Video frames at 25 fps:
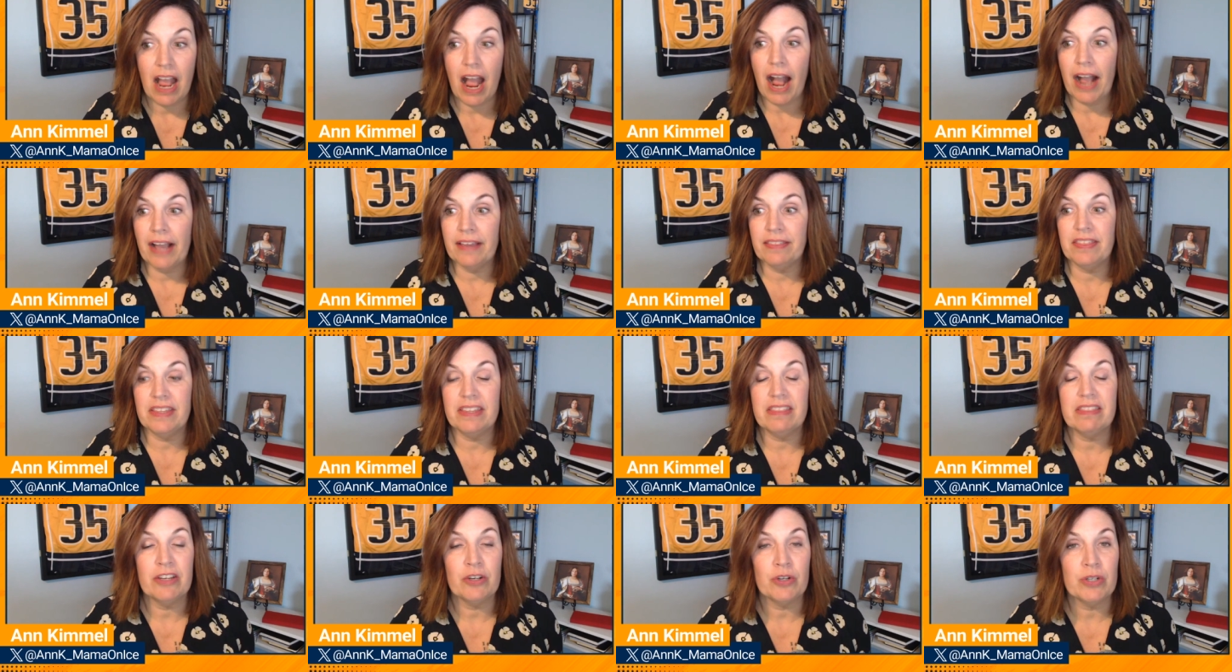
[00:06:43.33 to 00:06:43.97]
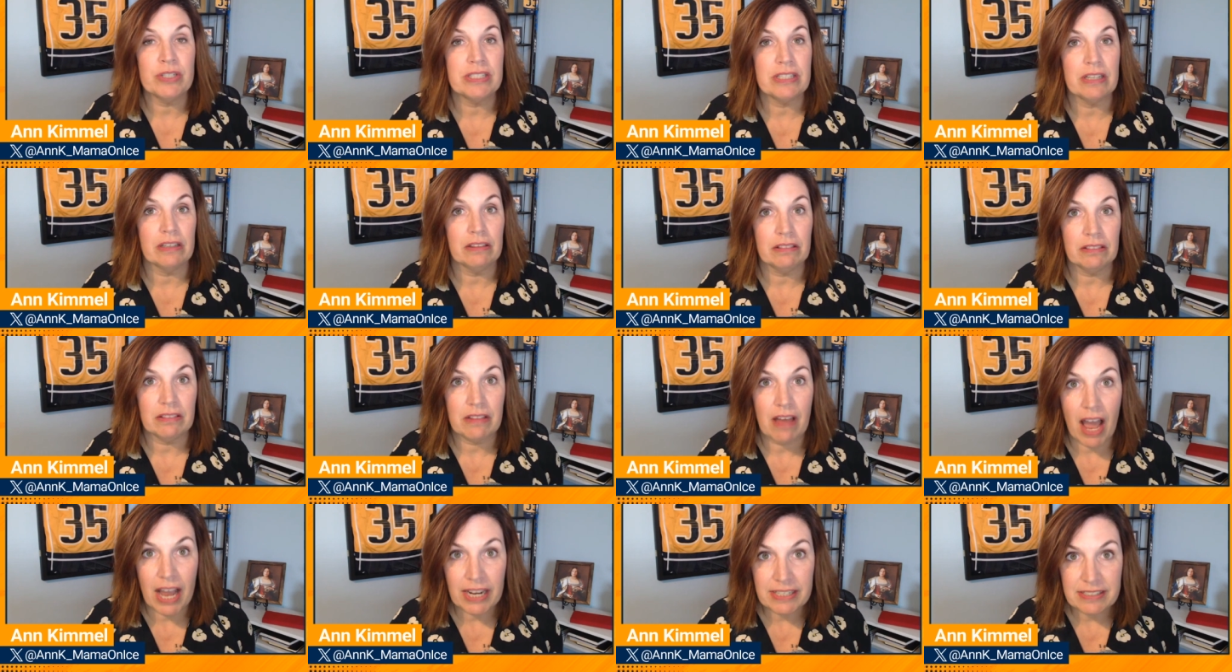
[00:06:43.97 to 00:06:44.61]
I think there is a
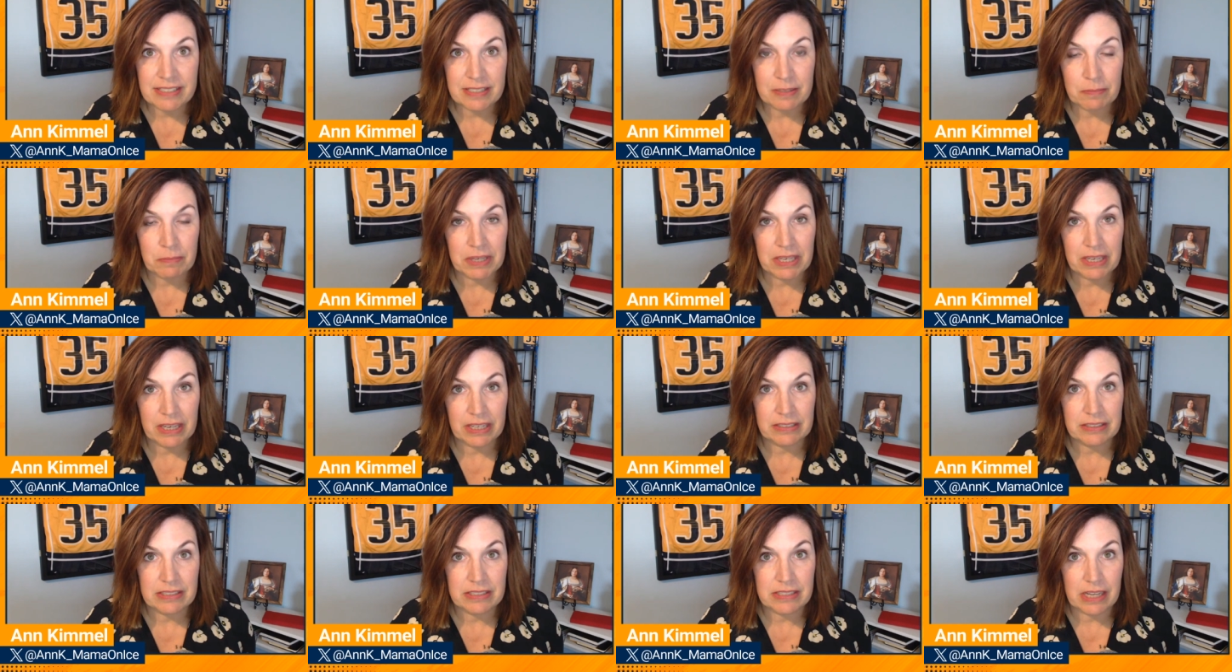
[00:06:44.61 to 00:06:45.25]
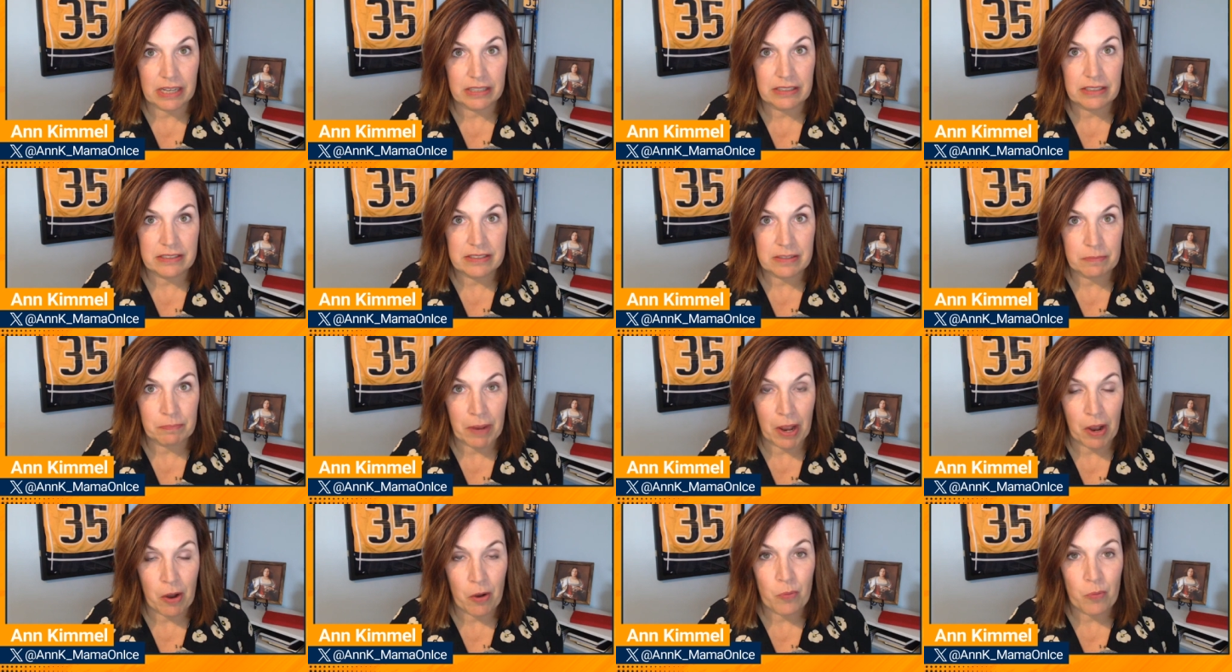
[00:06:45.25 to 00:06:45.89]
lot to be excited
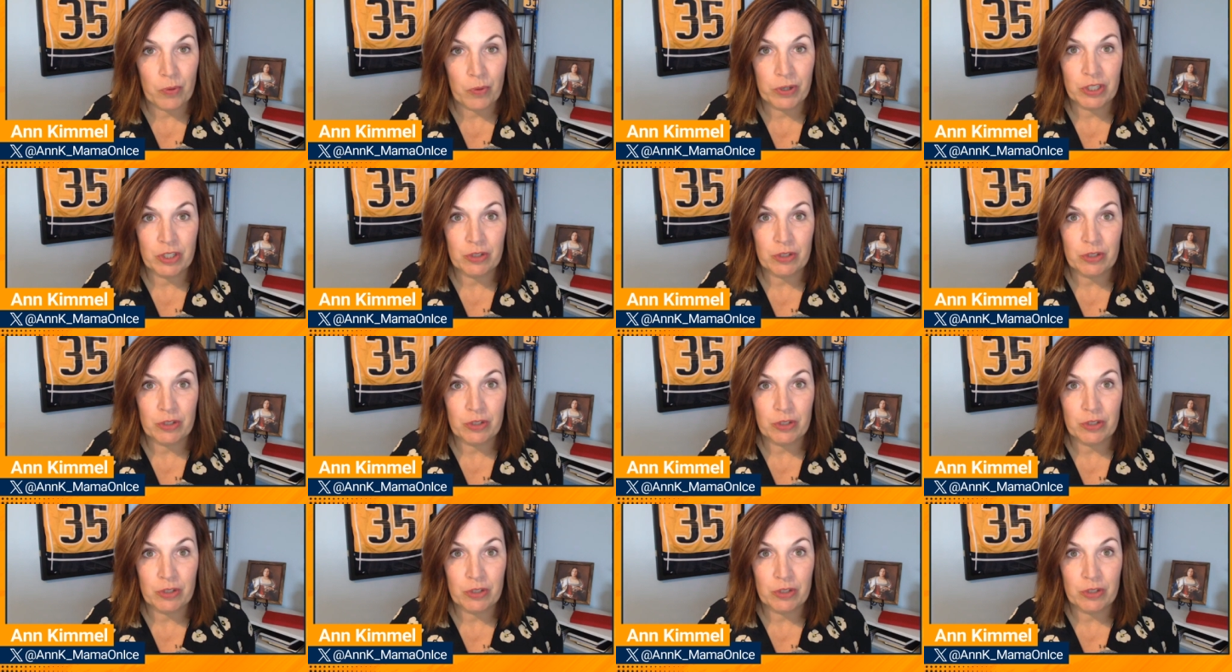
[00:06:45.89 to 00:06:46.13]
about when